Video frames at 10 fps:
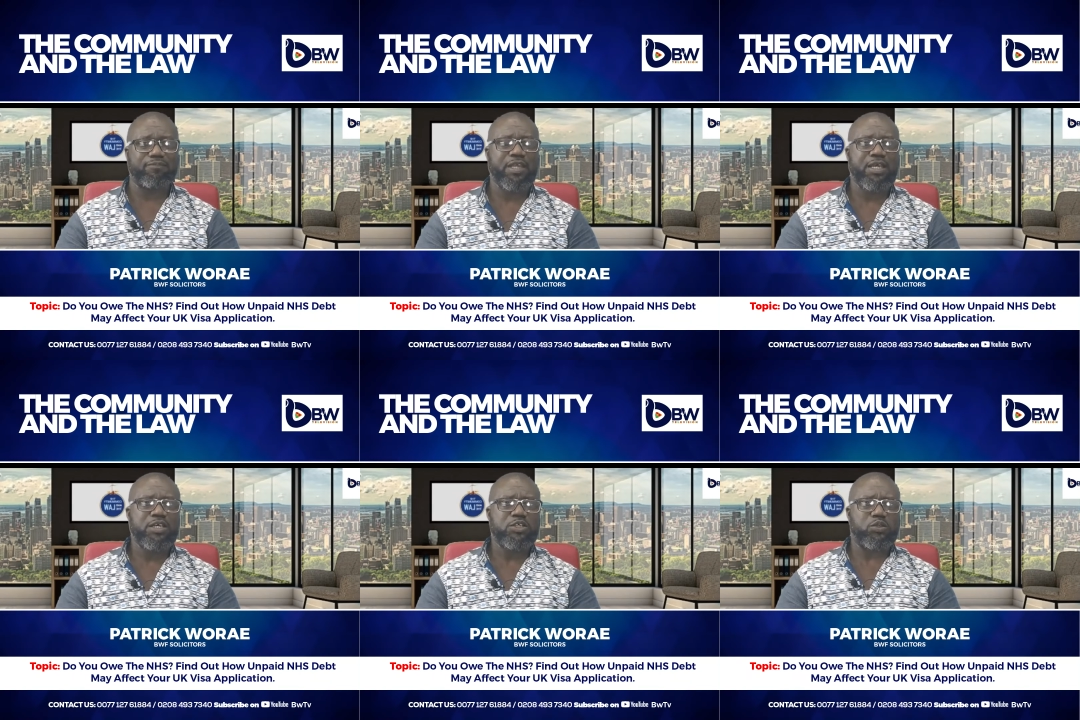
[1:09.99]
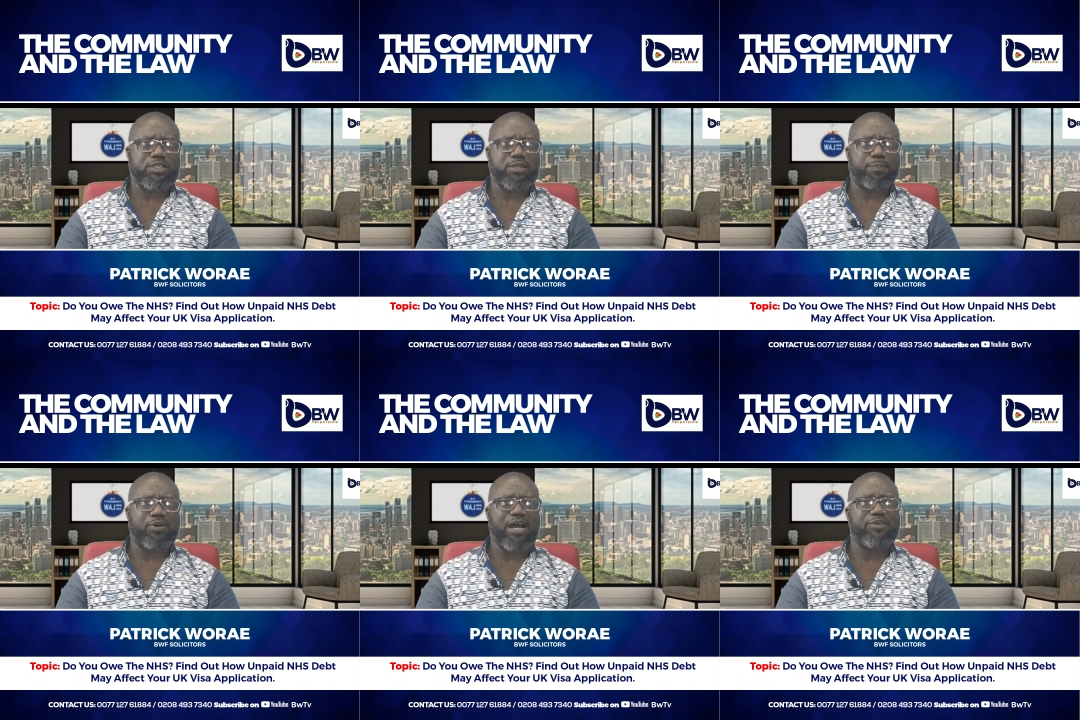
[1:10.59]
So there's the
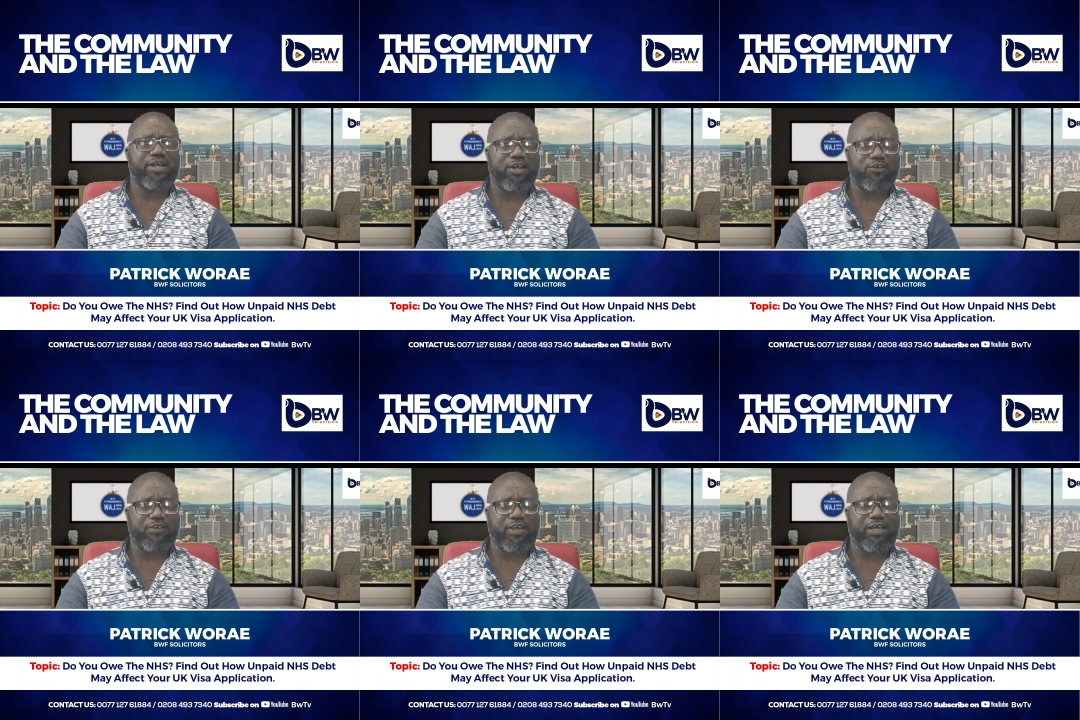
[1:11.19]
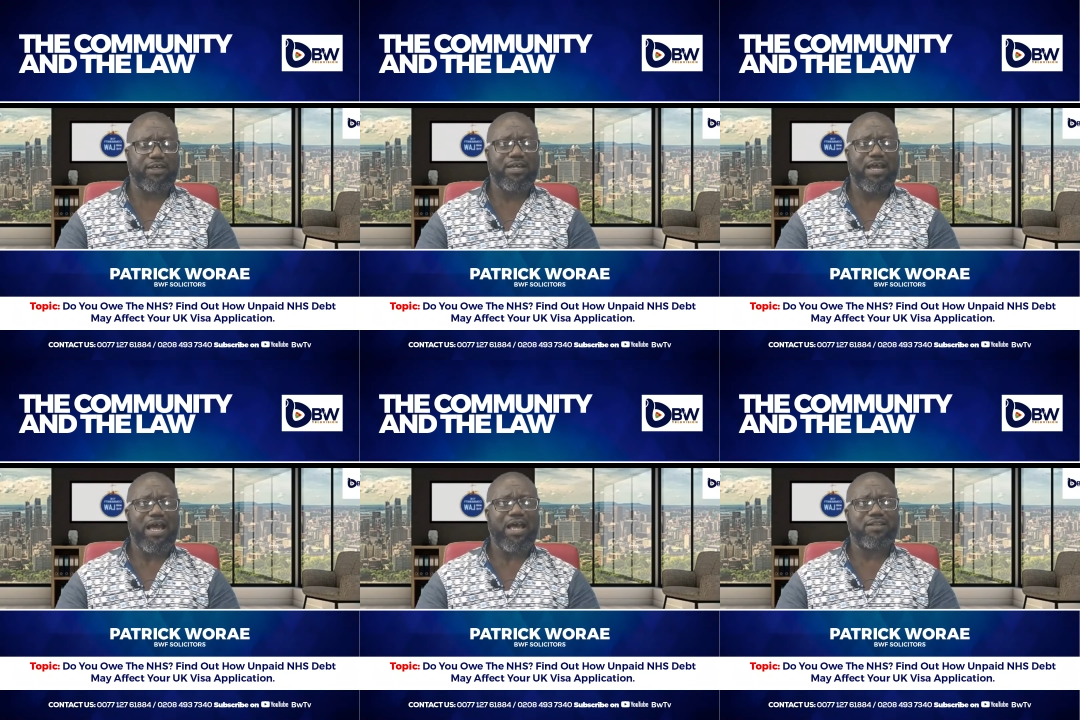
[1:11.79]
primary healthcare
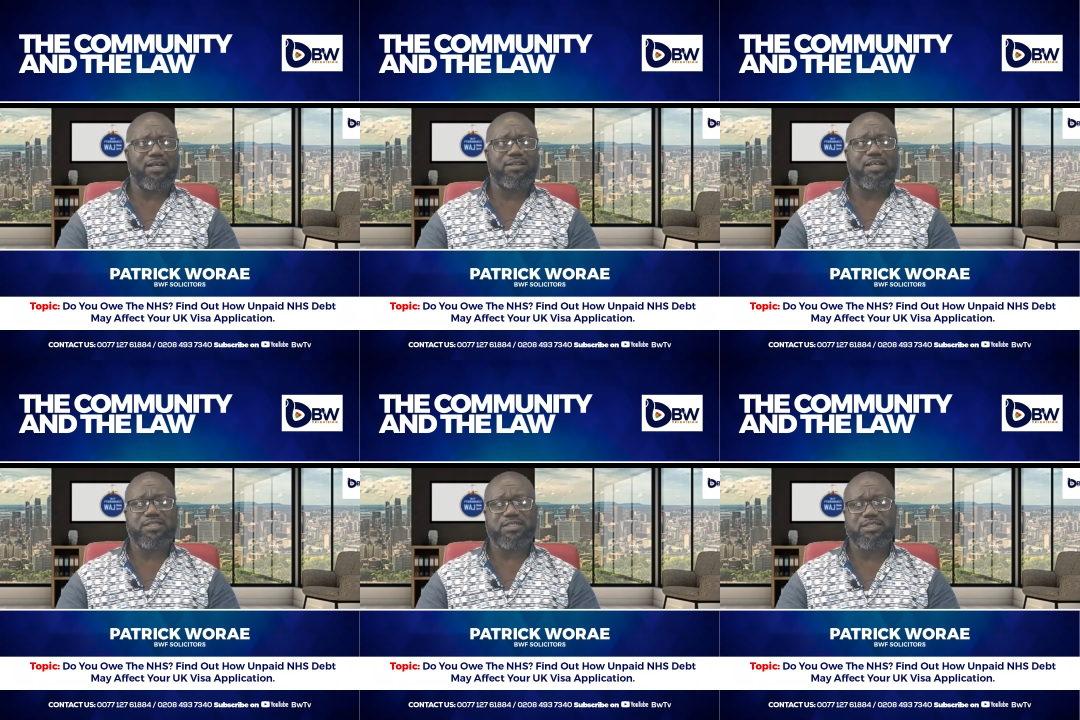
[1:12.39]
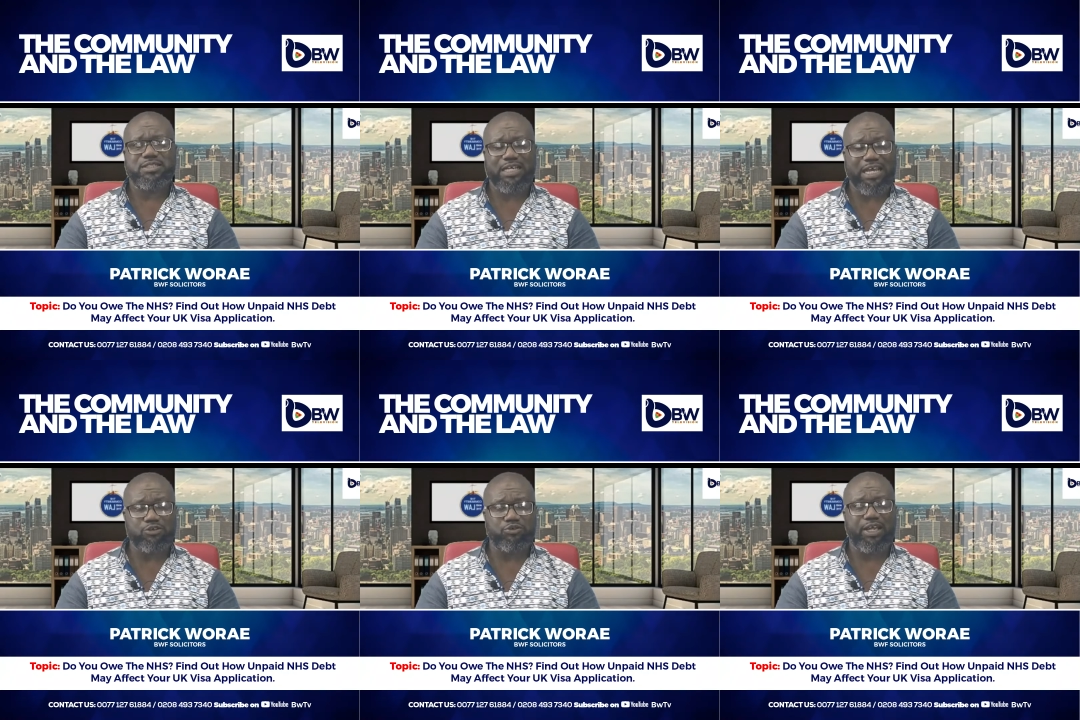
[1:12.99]
and then this is the
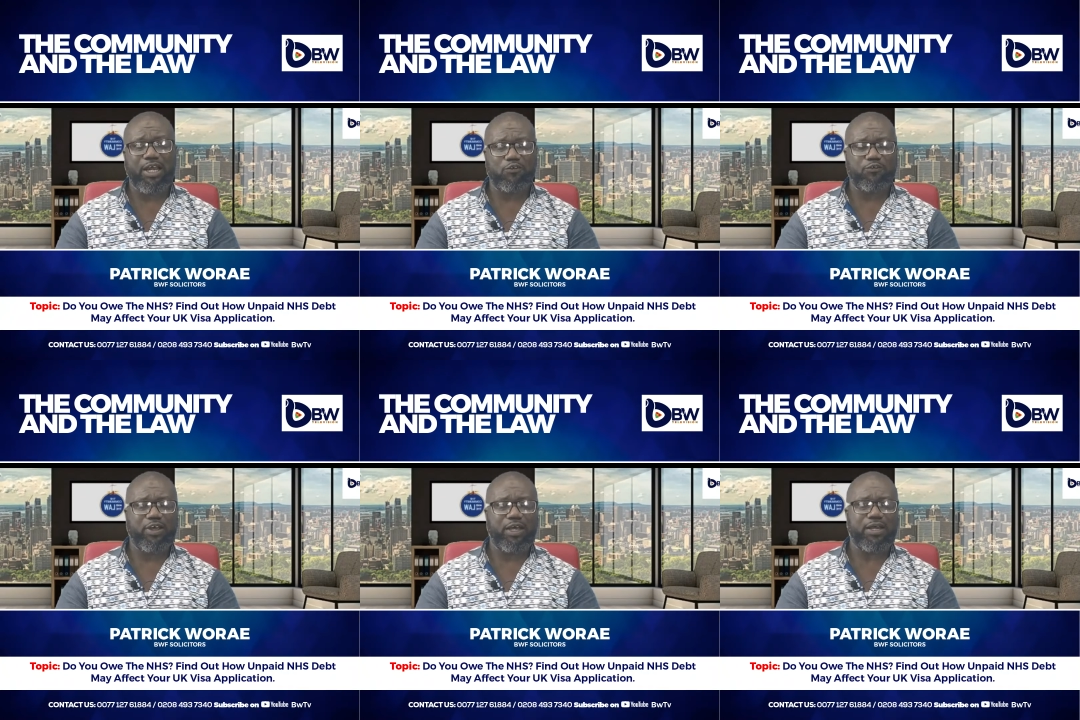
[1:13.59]
secondary healthcare.